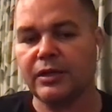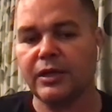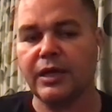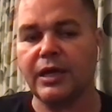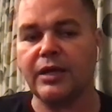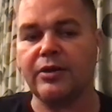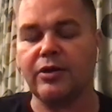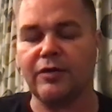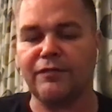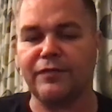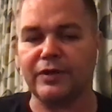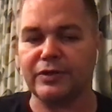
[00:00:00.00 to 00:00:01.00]
And I
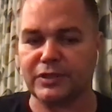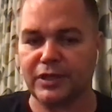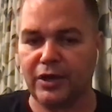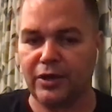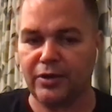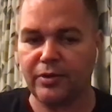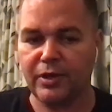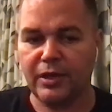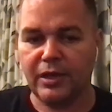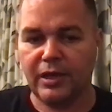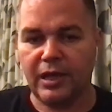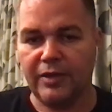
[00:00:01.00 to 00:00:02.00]
feel as though
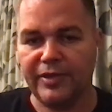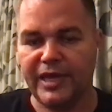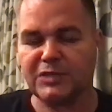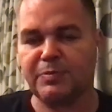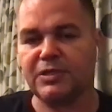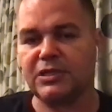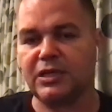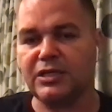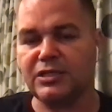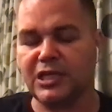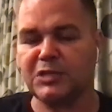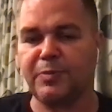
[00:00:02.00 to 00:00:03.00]
the
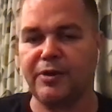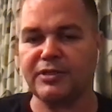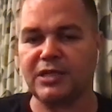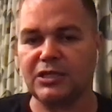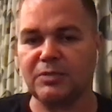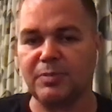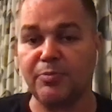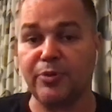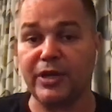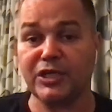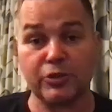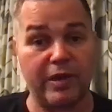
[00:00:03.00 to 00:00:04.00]
expertise and experience that Jimmy
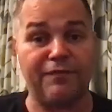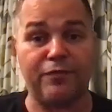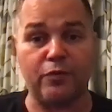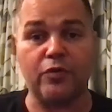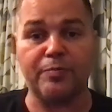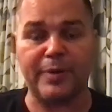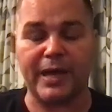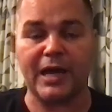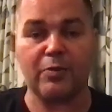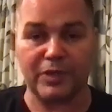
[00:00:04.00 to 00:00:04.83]
brings to our forward pack,